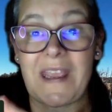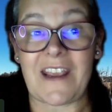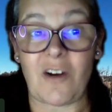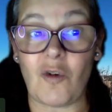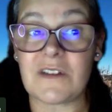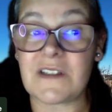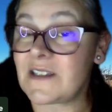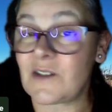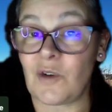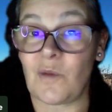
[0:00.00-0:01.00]
course,
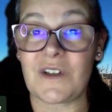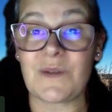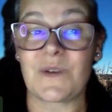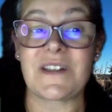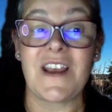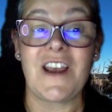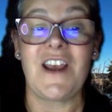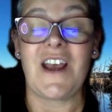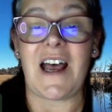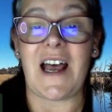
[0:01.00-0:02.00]
that's all it was
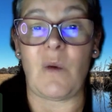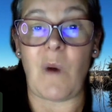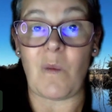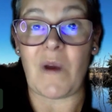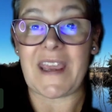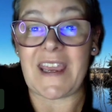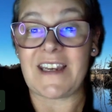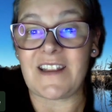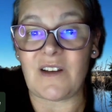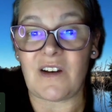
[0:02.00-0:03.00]
1 weekend,
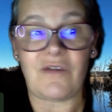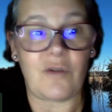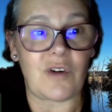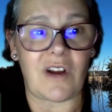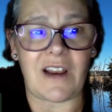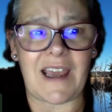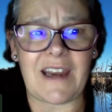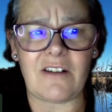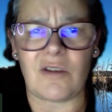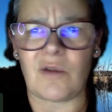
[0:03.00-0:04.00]
and then a fortnight
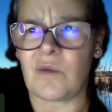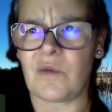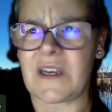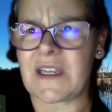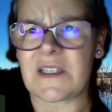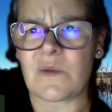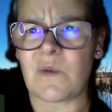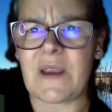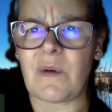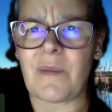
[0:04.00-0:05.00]
later or the next
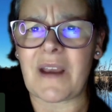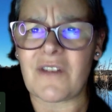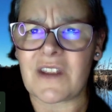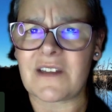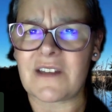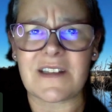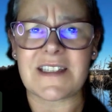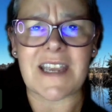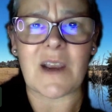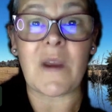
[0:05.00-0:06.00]
week we went back for the
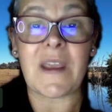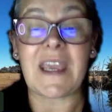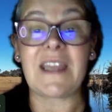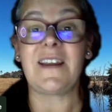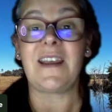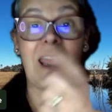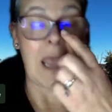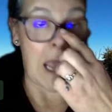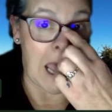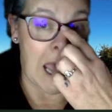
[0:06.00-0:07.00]
second weekend.
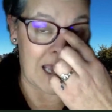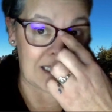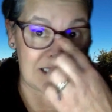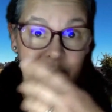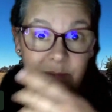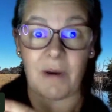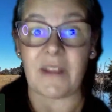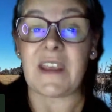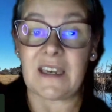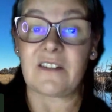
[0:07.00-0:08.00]
And
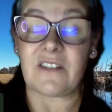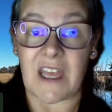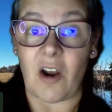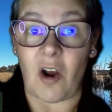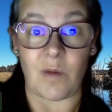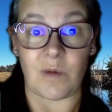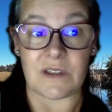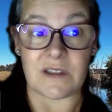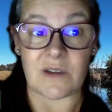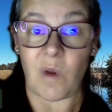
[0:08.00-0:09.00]
by the end of that, I
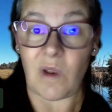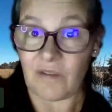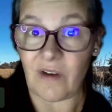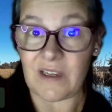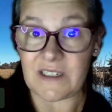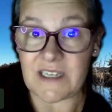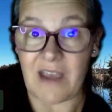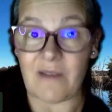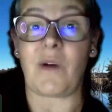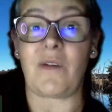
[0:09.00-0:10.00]
was qualified to
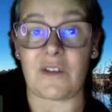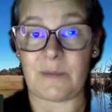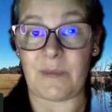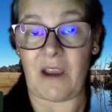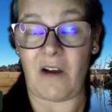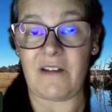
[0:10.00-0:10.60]
have my first beehive.